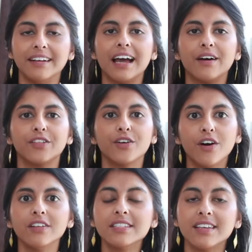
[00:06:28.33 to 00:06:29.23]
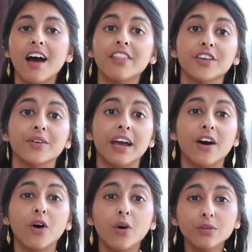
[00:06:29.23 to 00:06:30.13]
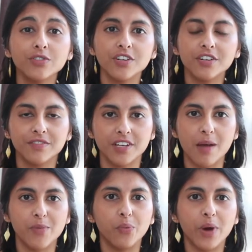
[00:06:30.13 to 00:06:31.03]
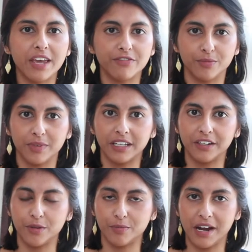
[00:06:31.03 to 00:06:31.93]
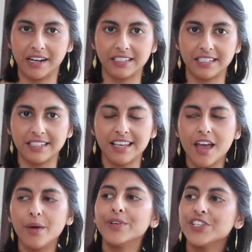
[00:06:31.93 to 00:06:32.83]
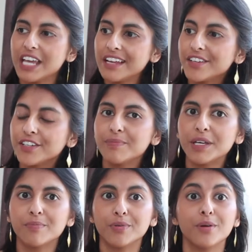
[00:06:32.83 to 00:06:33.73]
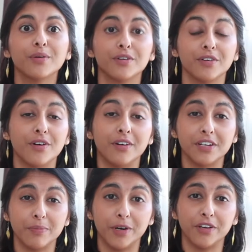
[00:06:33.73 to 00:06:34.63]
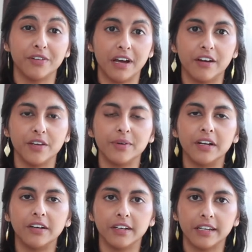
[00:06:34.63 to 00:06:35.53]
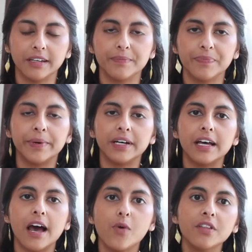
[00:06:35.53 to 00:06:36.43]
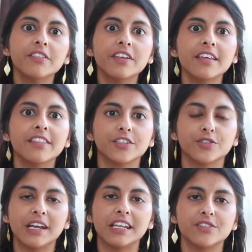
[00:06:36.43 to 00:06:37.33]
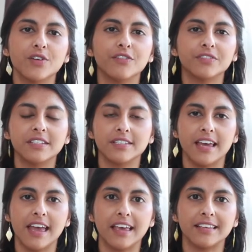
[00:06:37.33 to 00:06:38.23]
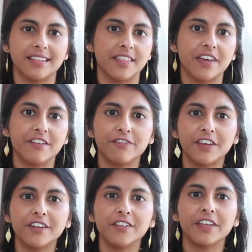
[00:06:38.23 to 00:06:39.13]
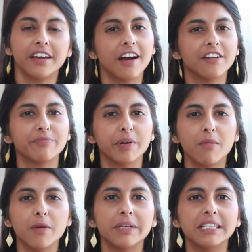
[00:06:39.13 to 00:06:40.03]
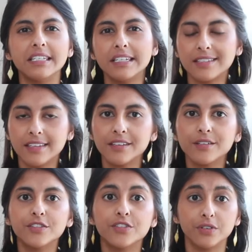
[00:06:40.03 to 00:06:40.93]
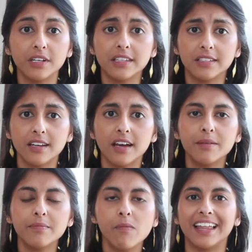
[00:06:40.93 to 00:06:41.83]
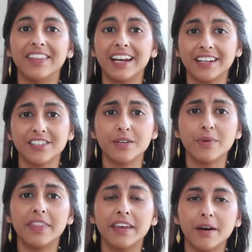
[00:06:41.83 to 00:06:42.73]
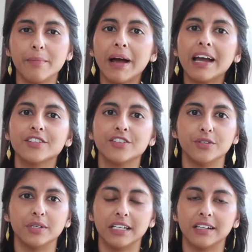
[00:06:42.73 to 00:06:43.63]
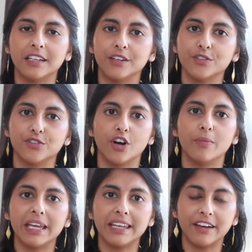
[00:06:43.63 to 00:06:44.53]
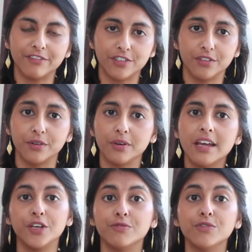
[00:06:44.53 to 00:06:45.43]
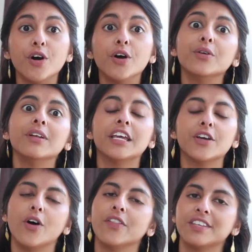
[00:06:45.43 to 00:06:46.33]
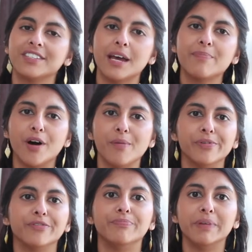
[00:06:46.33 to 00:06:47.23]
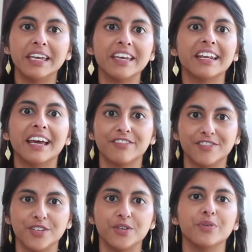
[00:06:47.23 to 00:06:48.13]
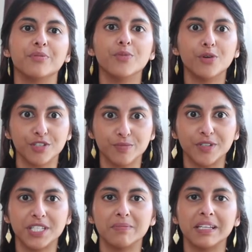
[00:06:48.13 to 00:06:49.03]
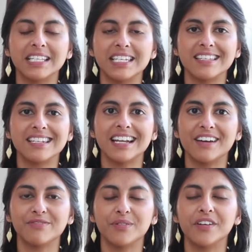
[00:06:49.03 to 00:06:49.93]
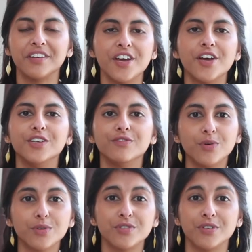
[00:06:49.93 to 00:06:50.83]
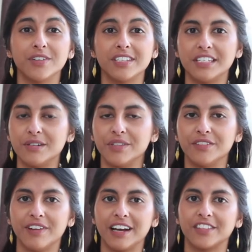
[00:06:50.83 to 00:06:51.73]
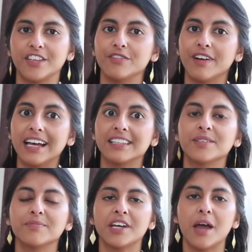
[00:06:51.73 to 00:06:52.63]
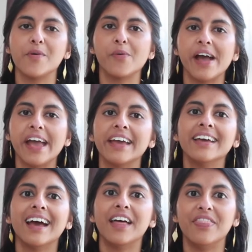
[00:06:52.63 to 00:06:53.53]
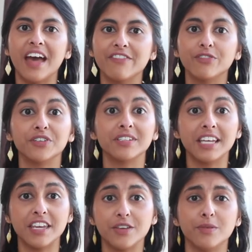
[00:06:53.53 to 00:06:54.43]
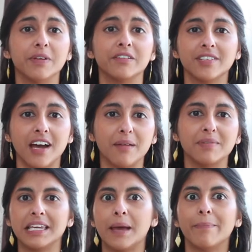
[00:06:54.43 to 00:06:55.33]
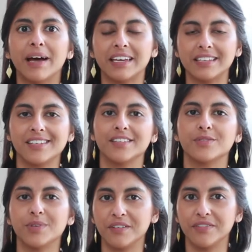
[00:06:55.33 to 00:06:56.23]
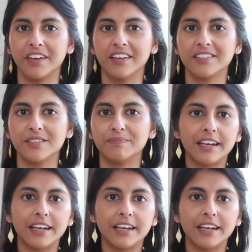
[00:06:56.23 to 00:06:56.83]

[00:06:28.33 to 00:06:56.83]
Now, the cons are that you get a whole chunk of time away from clinical practice, which again could be a pro or a con depending on how you want to look at it. But one thing that trainees often say is that they feel they kind of become a bit de-skilled during this time, and that actually when they come back to doing a clinical job in F2, you've not only got the step up of being an F2 with more responsibility than an F1, you've also got to deal with the fact that you've had some time away and therefore it'll take you a bit of time to get back into the swing of things.